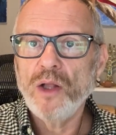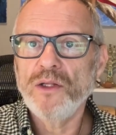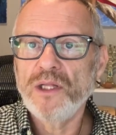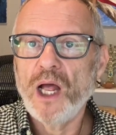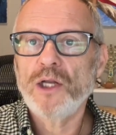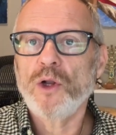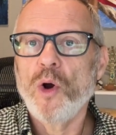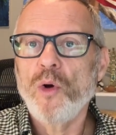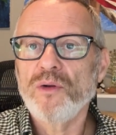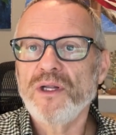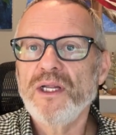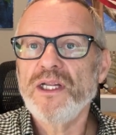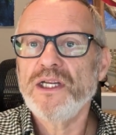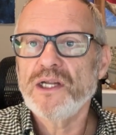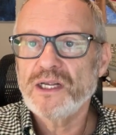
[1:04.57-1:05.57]
not
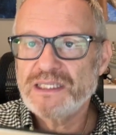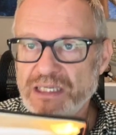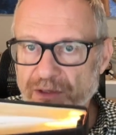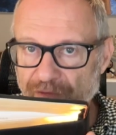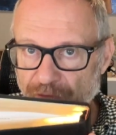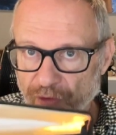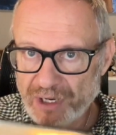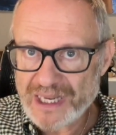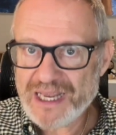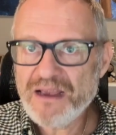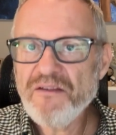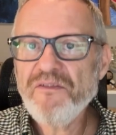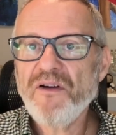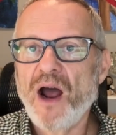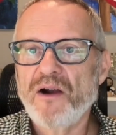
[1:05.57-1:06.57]
only does He
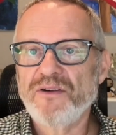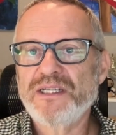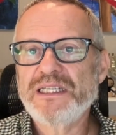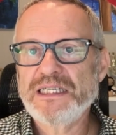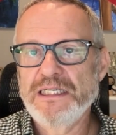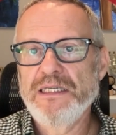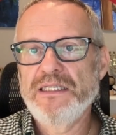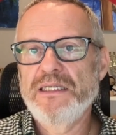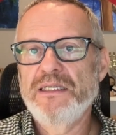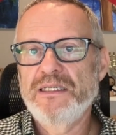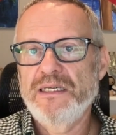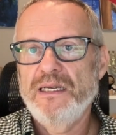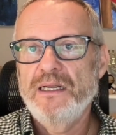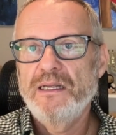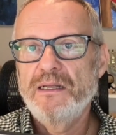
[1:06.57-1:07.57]
forgive our
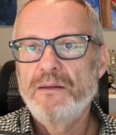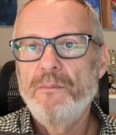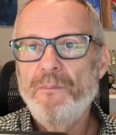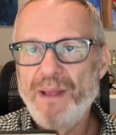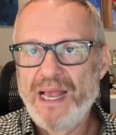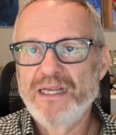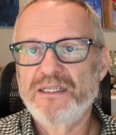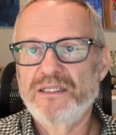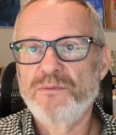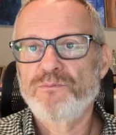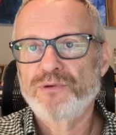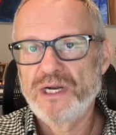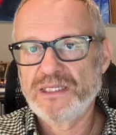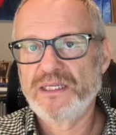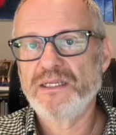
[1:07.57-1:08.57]
sins, past,
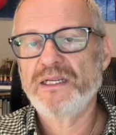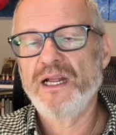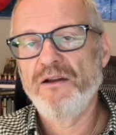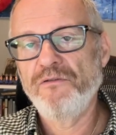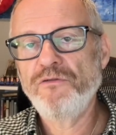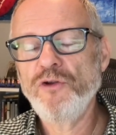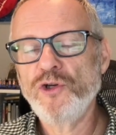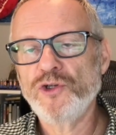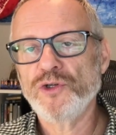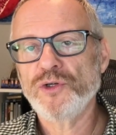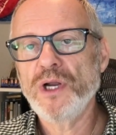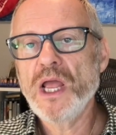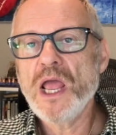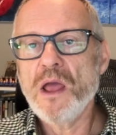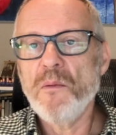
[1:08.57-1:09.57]
present, and future,
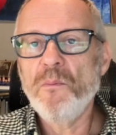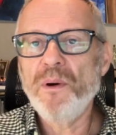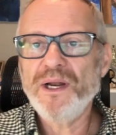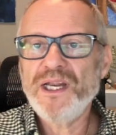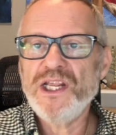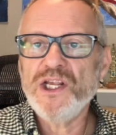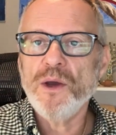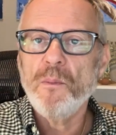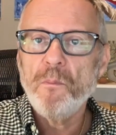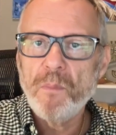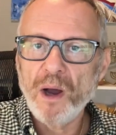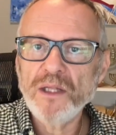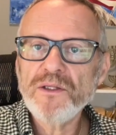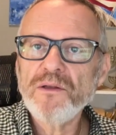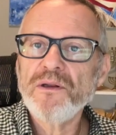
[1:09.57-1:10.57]
but He
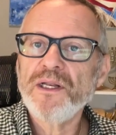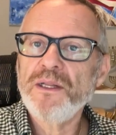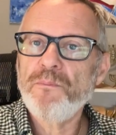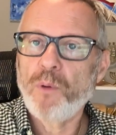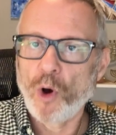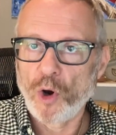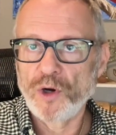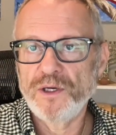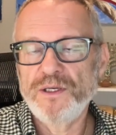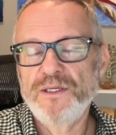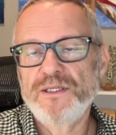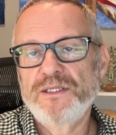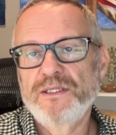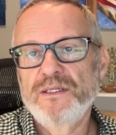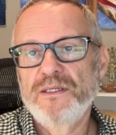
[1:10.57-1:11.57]
abundantly
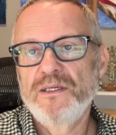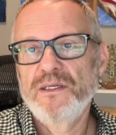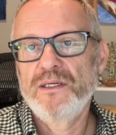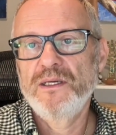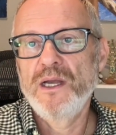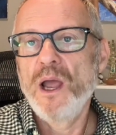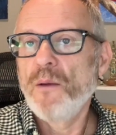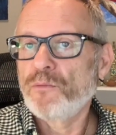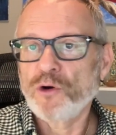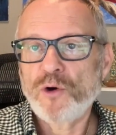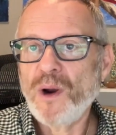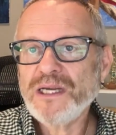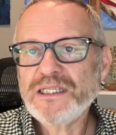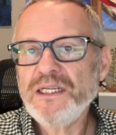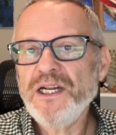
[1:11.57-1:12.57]
pardons.
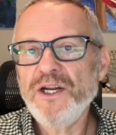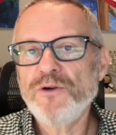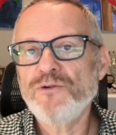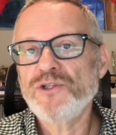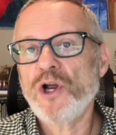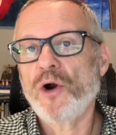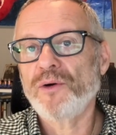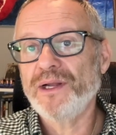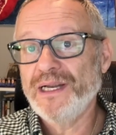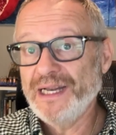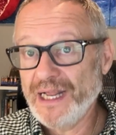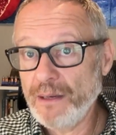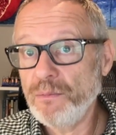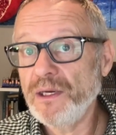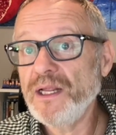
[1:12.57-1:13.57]
Procrastinators are
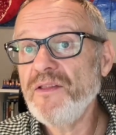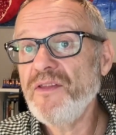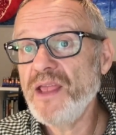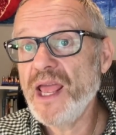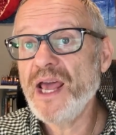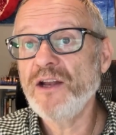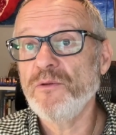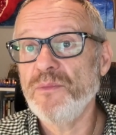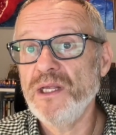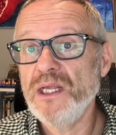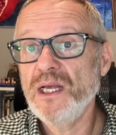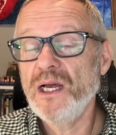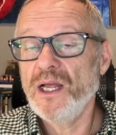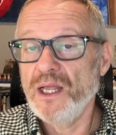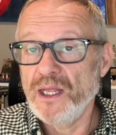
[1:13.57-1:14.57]
enabling the enemy
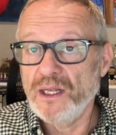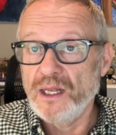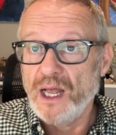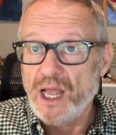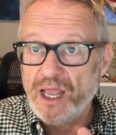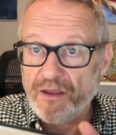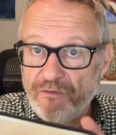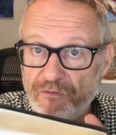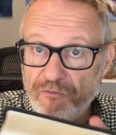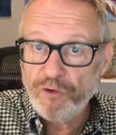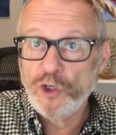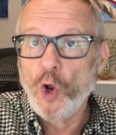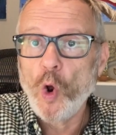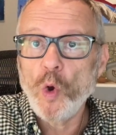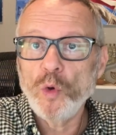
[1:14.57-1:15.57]
a
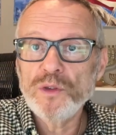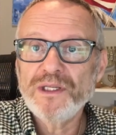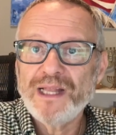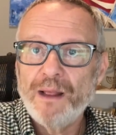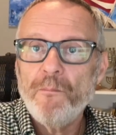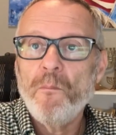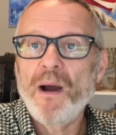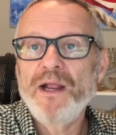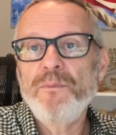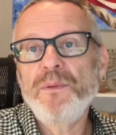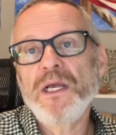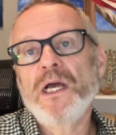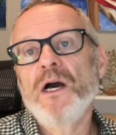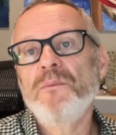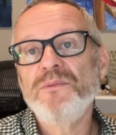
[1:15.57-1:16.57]
foothold that might
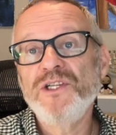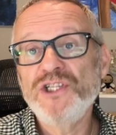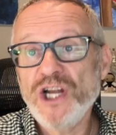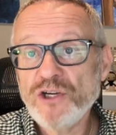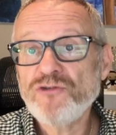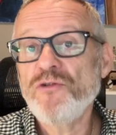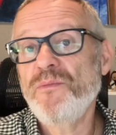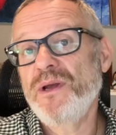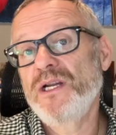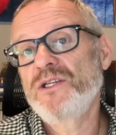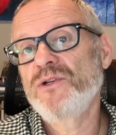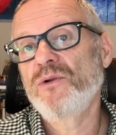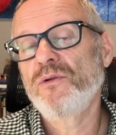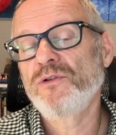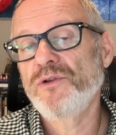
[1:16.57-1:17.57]
become
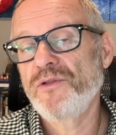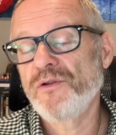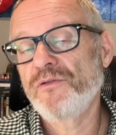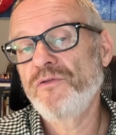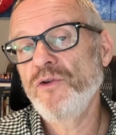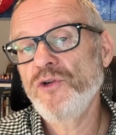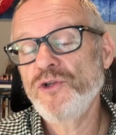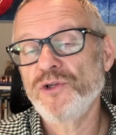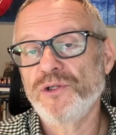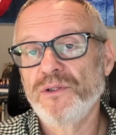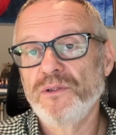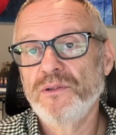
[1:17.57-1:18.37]
detrimental to their future.